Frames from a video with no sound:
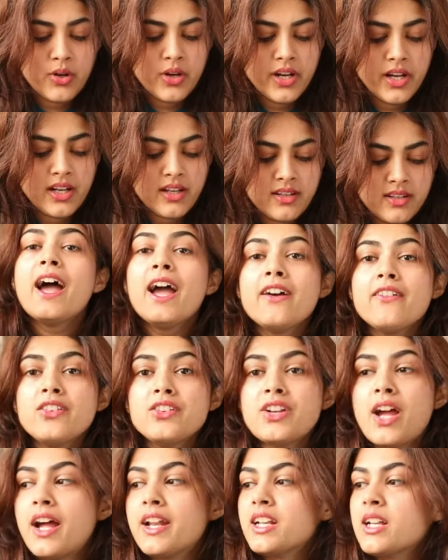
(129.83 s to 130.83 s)
oil. I have
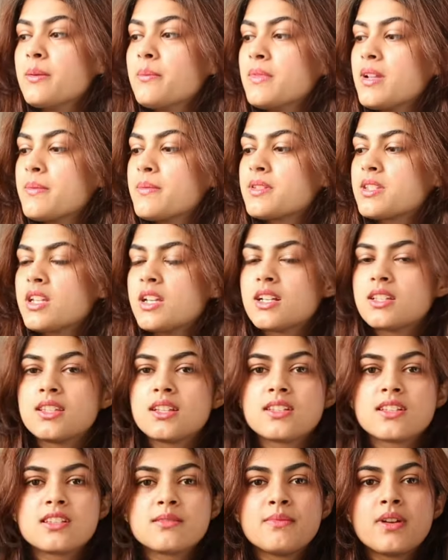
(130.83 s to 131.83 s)
a random lipstick.
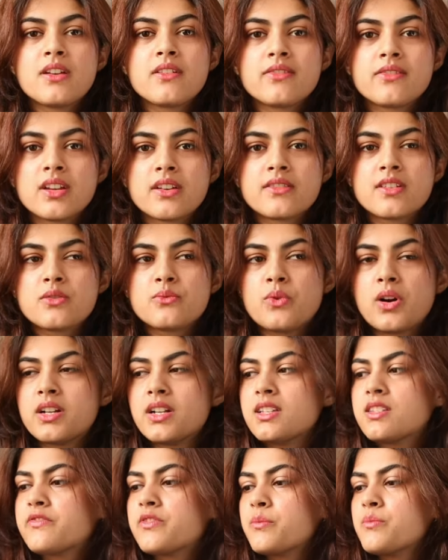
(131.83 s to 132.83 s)
This is my favorite
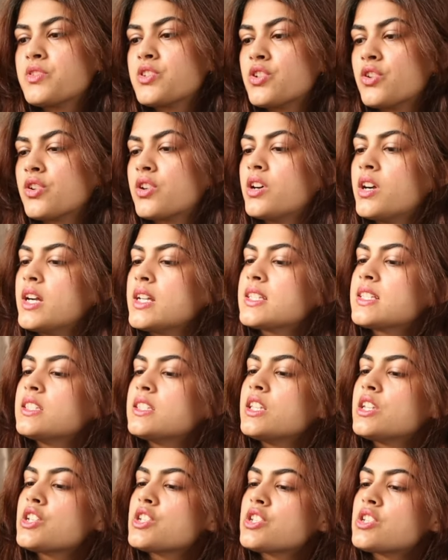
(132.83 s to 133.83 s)
one. It's from Sugar. It's in
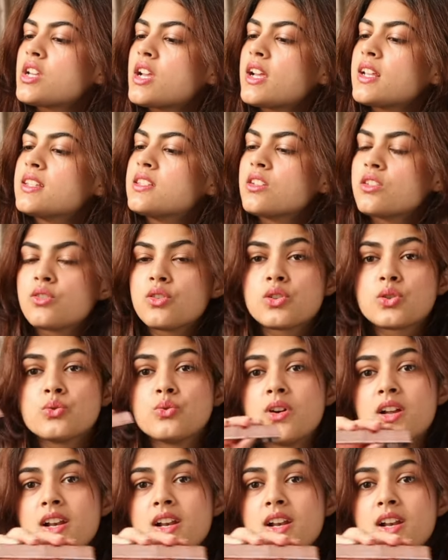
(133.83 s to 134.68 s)
the shade 02